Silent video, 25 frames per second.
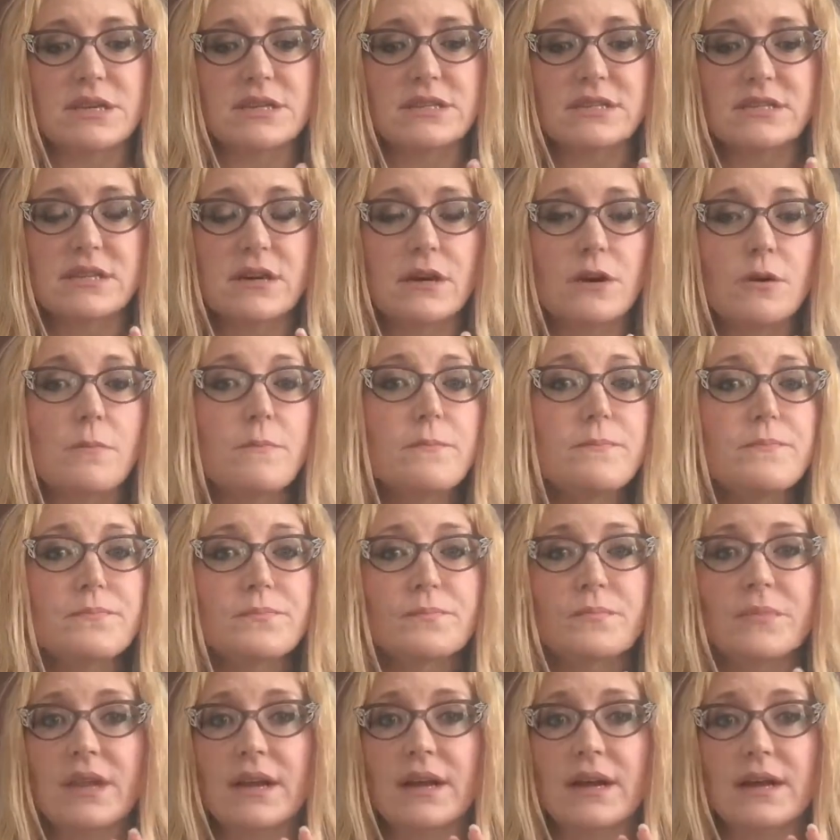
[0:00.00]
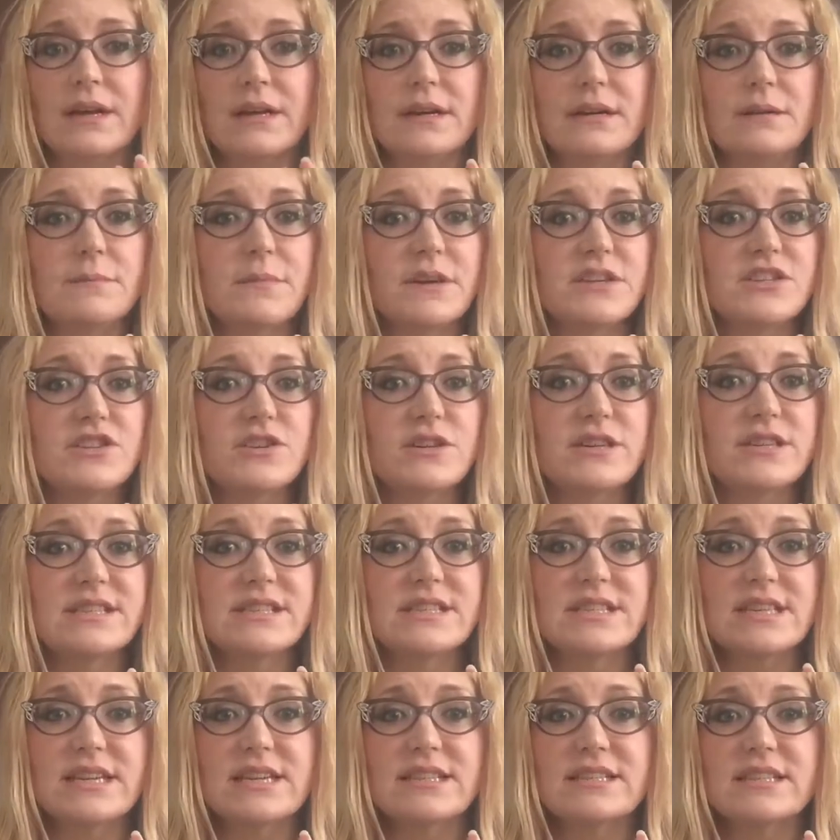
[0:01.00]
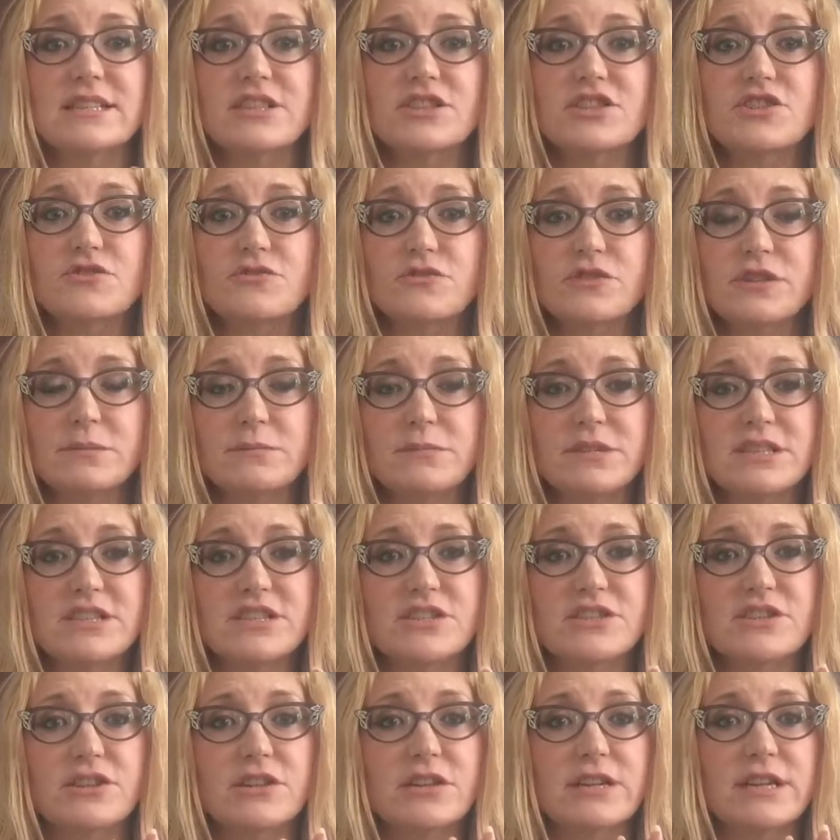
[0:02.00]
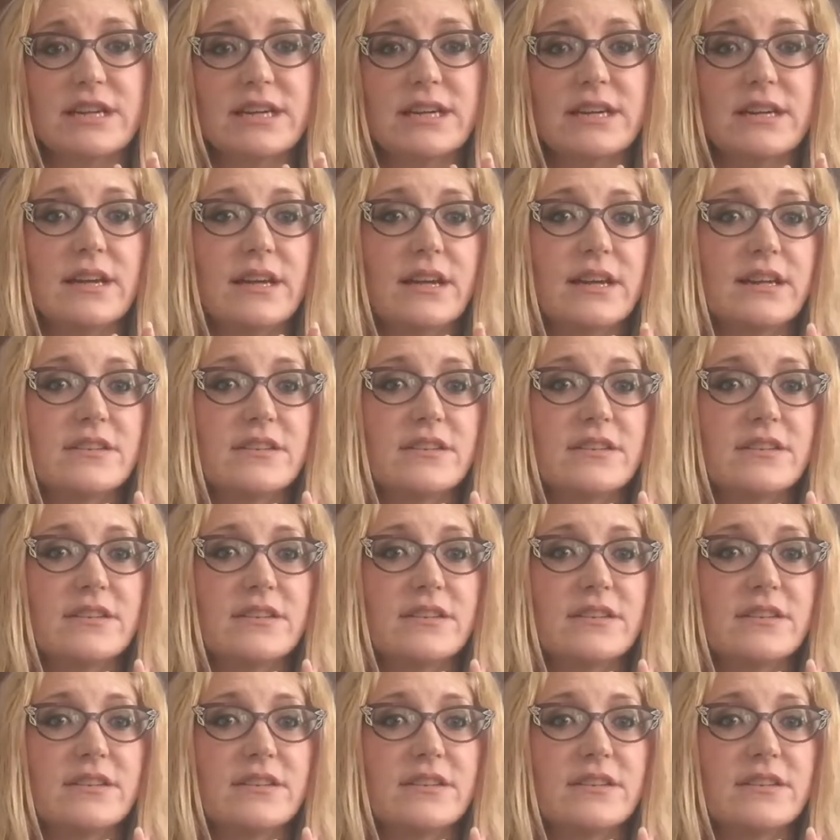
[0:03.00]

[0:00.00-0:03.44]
So um, as you can see, it's extremely sturdy